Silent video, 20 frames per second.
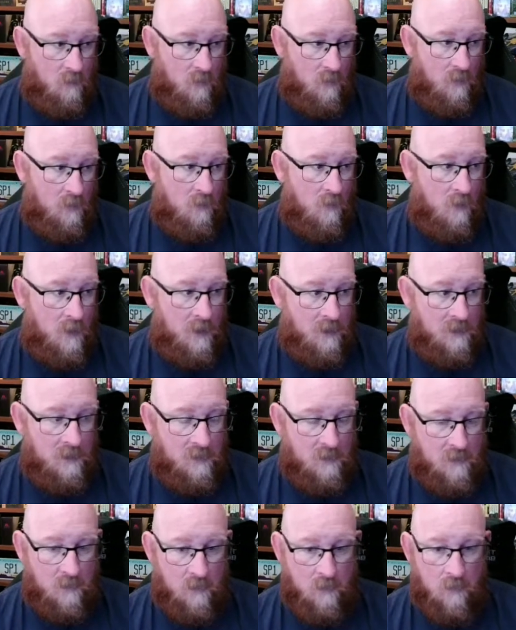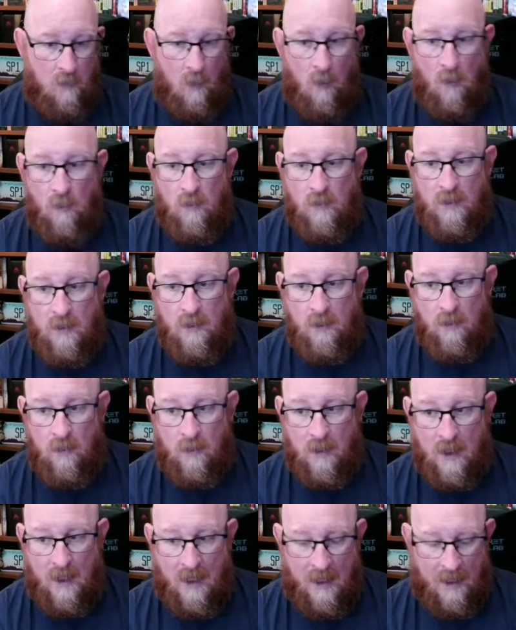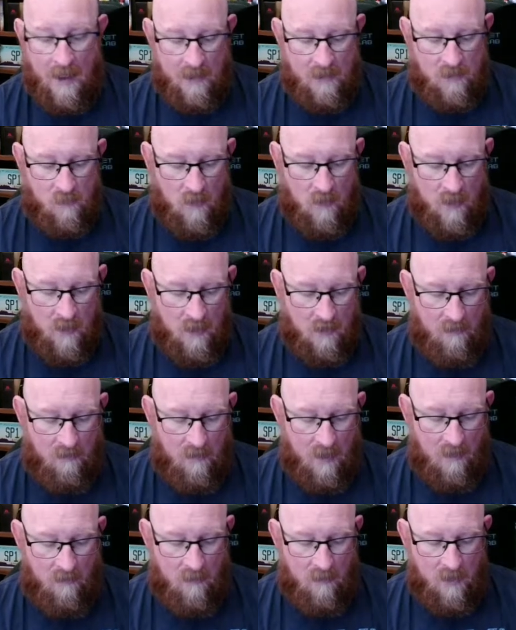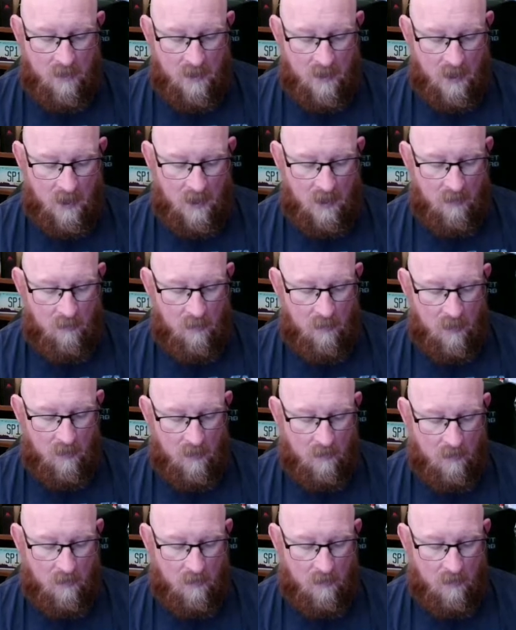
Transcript: we're going to only look at where the member type